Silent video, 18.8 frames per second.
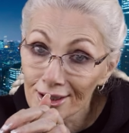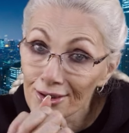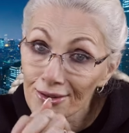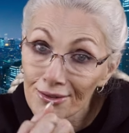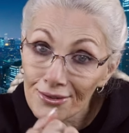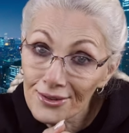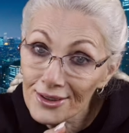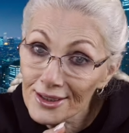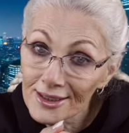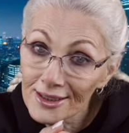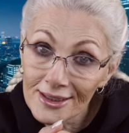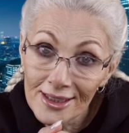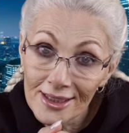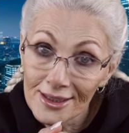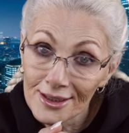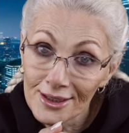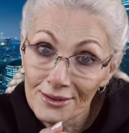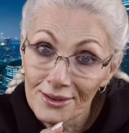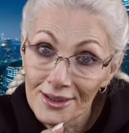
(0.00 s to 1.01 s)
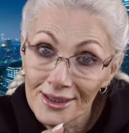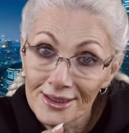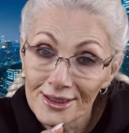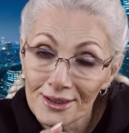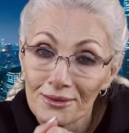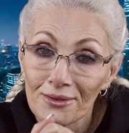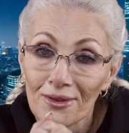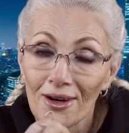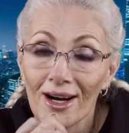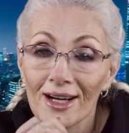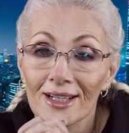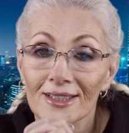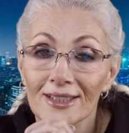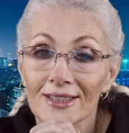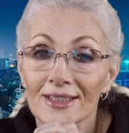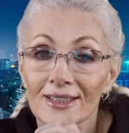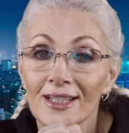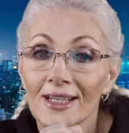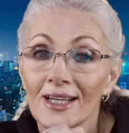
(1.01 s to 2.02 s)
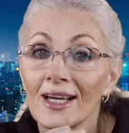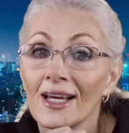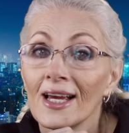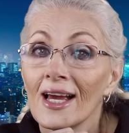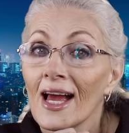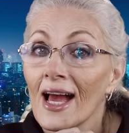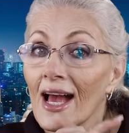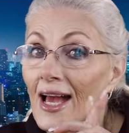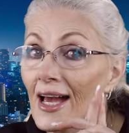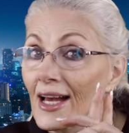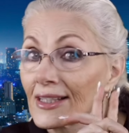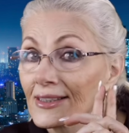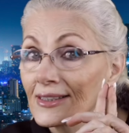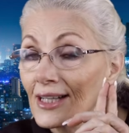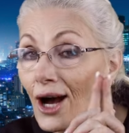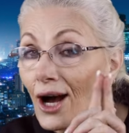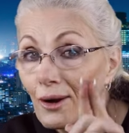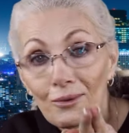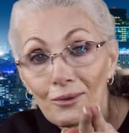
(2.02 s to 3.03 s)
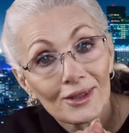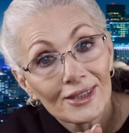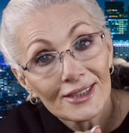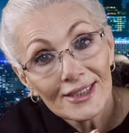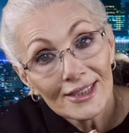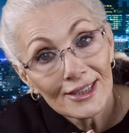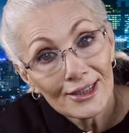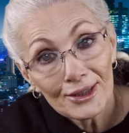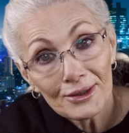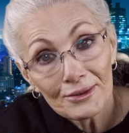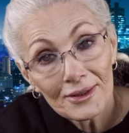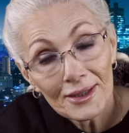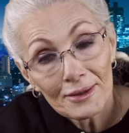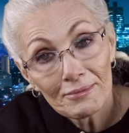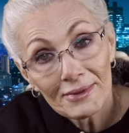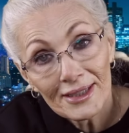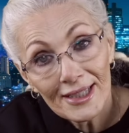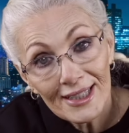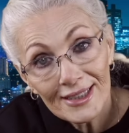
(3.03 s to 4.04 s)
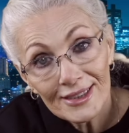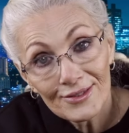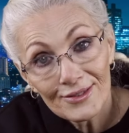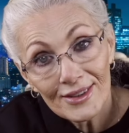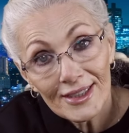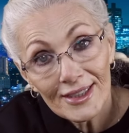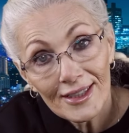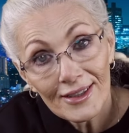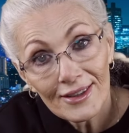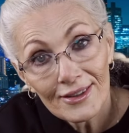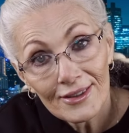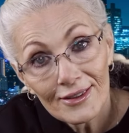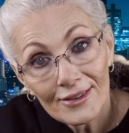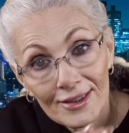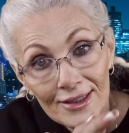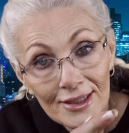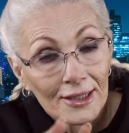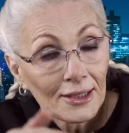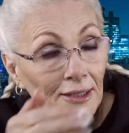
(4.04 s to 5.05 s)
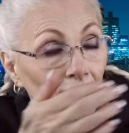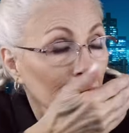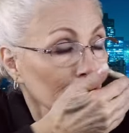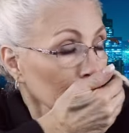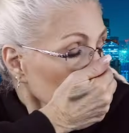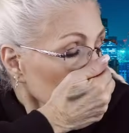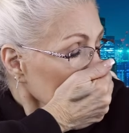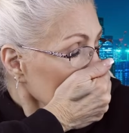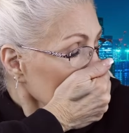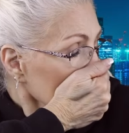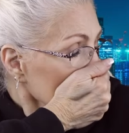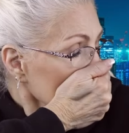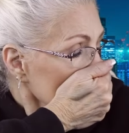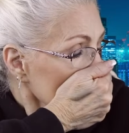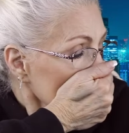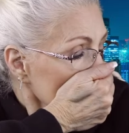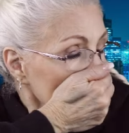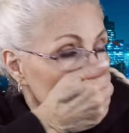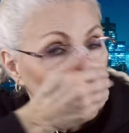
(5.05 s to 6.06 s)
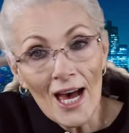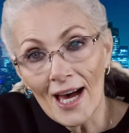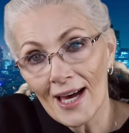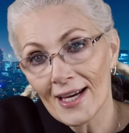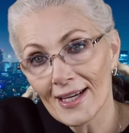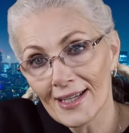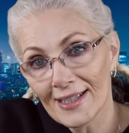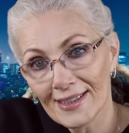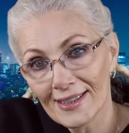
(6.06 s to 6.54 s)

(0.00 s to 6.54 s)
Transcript: you for continuing to watch. And I will see you in my next video. Mwah!